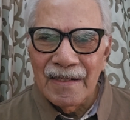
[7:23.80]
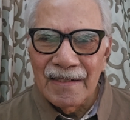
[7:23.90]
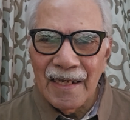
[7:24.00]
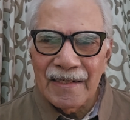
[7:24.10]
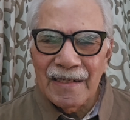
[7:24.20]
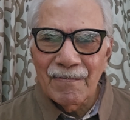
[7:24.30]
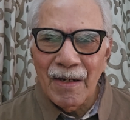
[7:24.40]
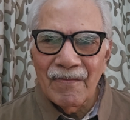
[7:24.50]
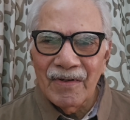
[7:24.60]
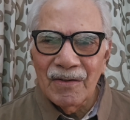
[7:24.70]
liking
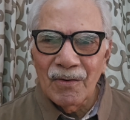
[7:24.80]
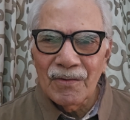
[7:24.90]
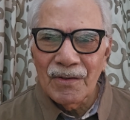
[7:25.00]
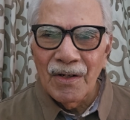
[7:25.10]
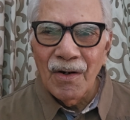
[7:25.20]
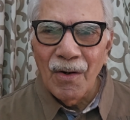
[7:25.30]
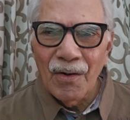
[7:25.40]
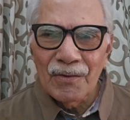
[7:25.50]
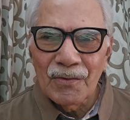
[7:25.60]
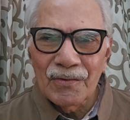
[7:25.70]
my videos,
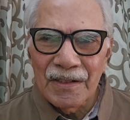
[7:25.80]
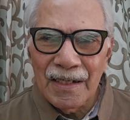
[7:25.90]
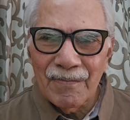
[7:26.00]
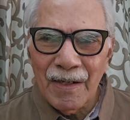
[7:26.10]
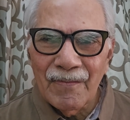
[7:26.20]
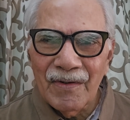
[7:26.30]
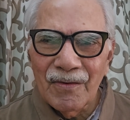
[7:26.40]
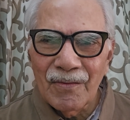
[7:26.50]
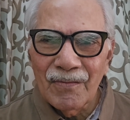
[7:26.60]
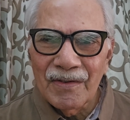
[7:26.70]
also share my
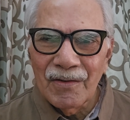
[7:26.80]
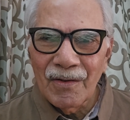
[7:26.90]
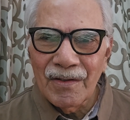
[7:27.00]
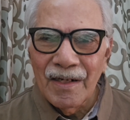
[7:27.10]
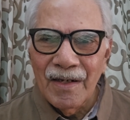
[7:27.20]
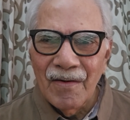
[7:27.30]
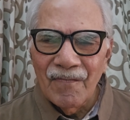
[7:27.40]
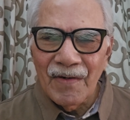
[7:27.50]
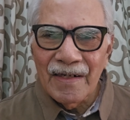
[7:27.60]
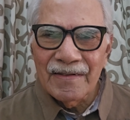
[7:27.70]
videos with your
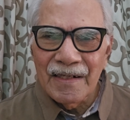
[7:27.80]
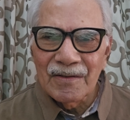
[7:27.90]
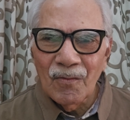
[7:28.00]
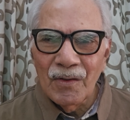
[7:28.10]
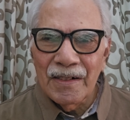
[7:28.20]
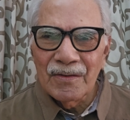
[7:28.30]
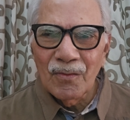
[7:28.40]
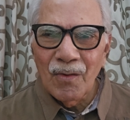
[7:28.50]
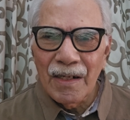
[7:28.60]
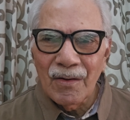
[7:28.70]
friends and colleagues
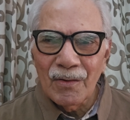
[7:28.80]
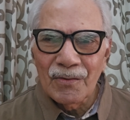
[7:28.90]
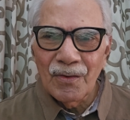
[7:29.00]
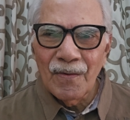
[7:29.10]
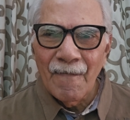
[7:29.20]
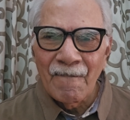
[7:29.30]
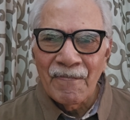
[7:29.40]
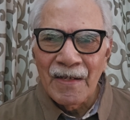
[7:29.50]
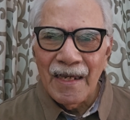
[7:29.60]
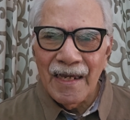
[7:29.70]
who are also
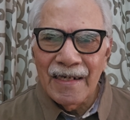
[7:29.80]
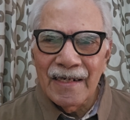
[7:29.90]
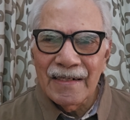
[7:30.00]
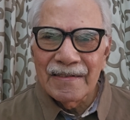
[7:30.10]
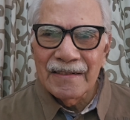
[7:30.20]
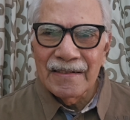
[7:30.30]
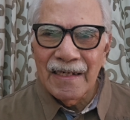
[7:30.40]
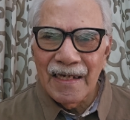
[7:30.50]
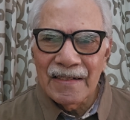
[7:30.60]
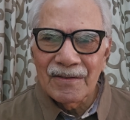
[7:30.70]
engaged in the
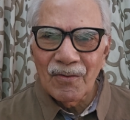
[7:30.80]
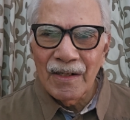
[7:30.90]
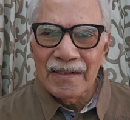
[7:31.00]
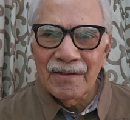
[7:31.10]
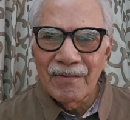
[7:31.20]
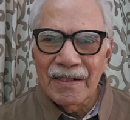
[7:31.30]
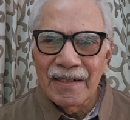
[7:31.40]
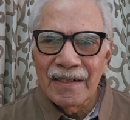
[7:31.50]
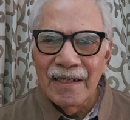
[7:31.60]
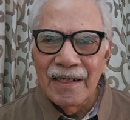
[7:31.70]
ISO
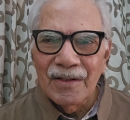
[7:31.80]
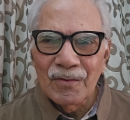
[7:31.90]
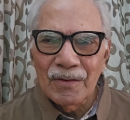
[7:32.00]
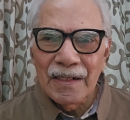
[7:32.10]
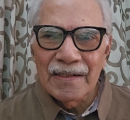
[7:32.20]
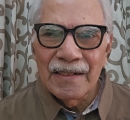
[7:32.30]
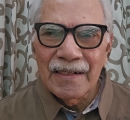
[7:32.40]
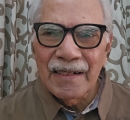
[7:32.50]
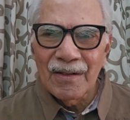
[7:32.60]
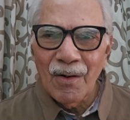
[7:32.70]
activity, so that they
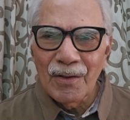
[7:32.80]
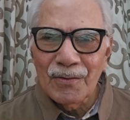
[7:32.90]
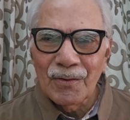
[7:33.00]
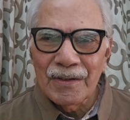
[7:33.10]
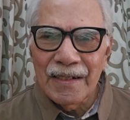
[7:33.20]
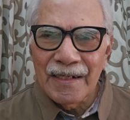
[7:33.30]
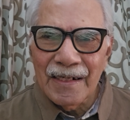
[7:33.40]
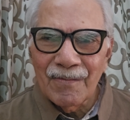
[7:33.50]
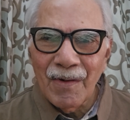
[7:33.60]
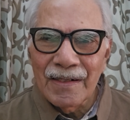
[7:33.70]
can also take
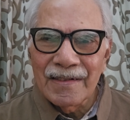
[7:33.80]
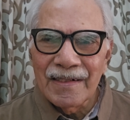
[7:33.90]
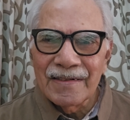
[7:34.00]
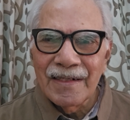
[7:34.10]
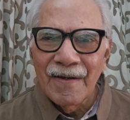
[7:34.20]
advantage